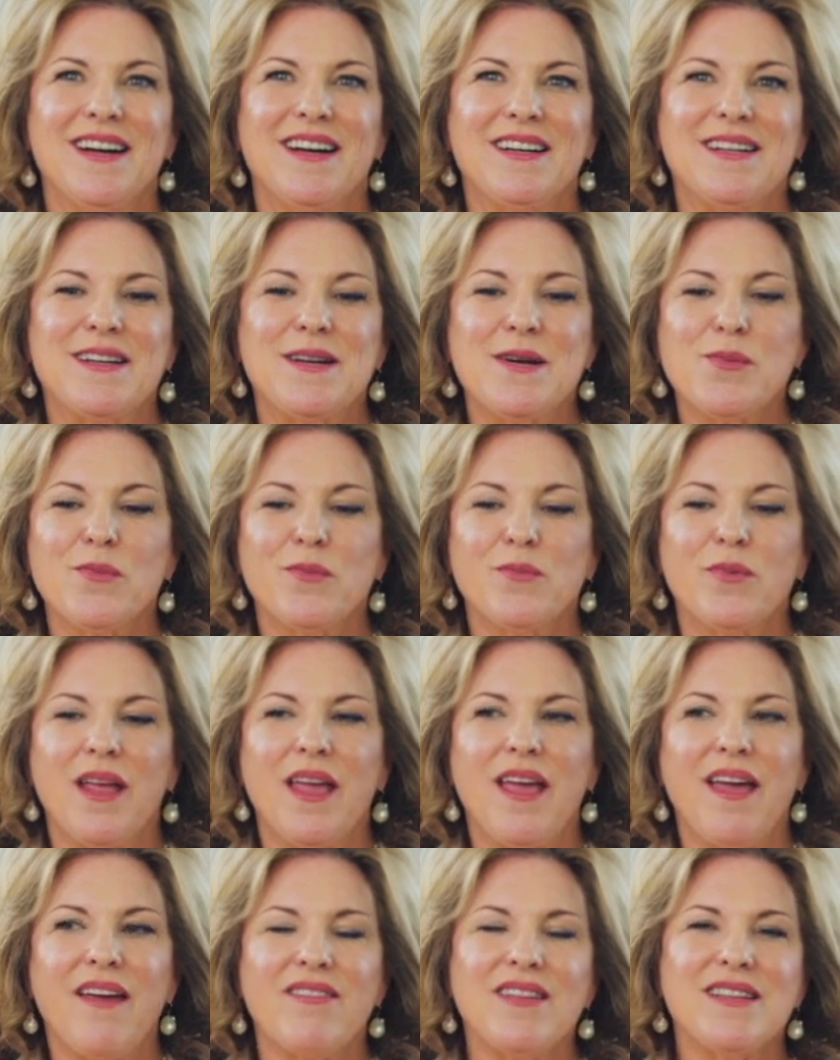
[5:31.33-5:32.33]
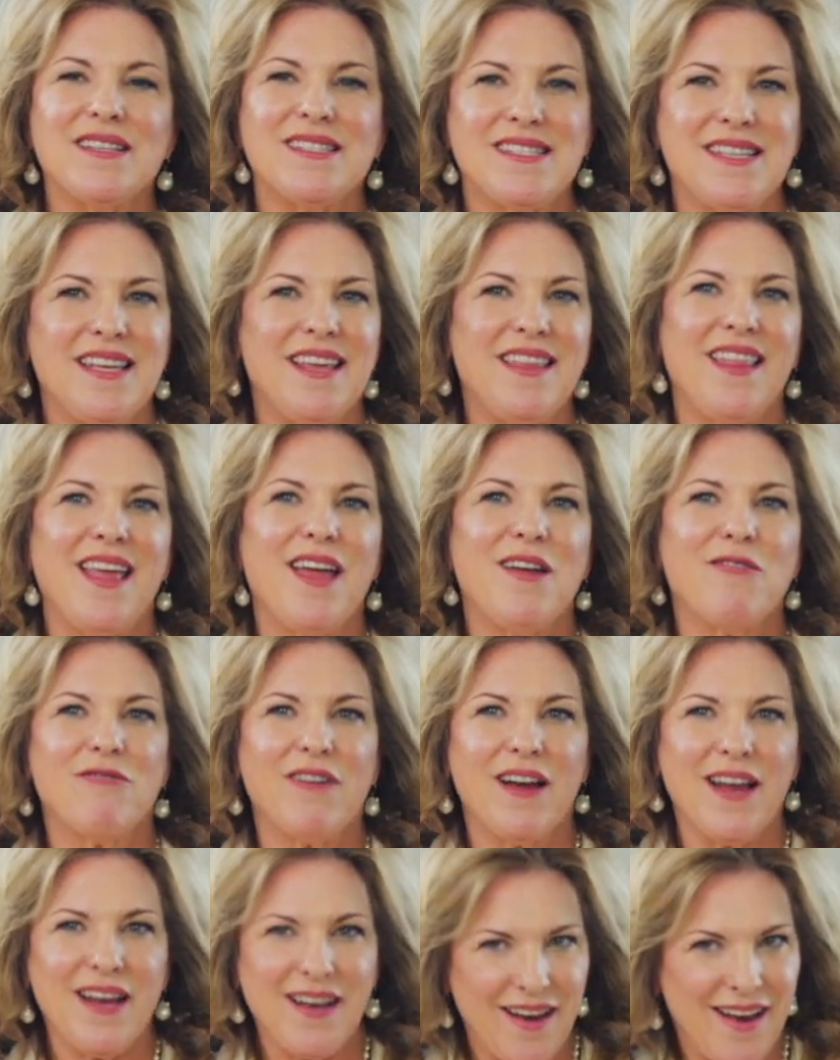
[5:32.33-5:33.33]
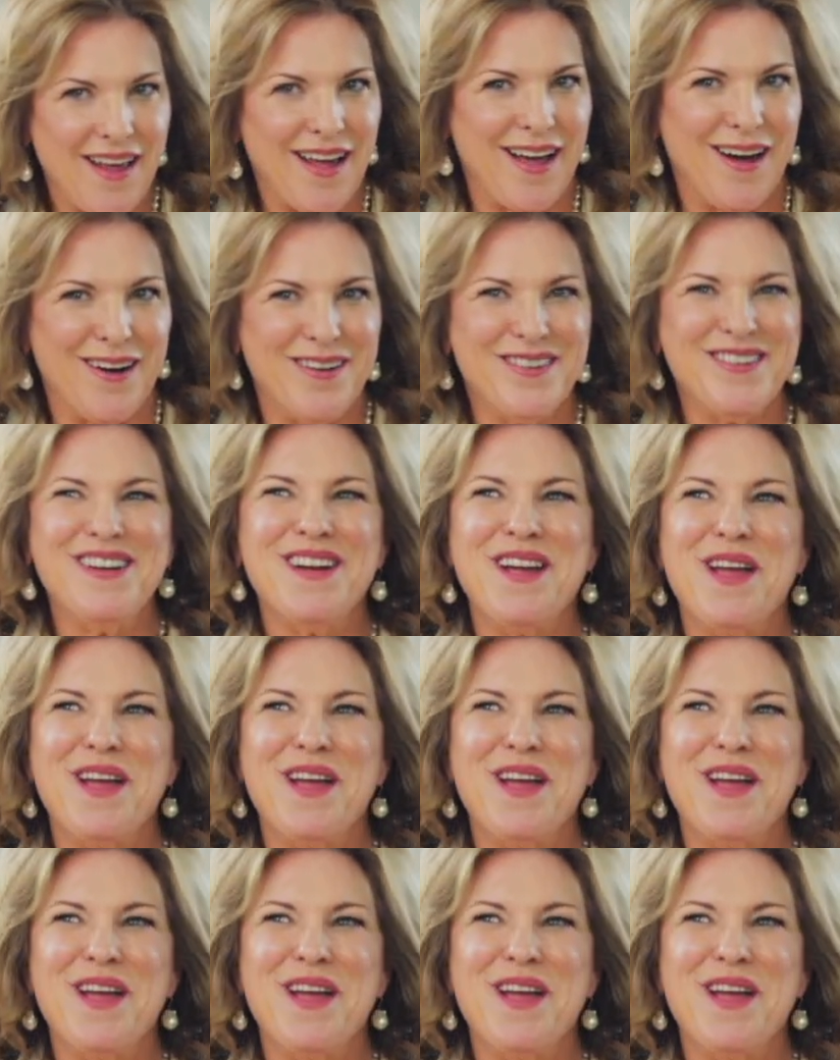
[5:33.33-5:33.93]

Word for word: Uh, we haven't seen that right now,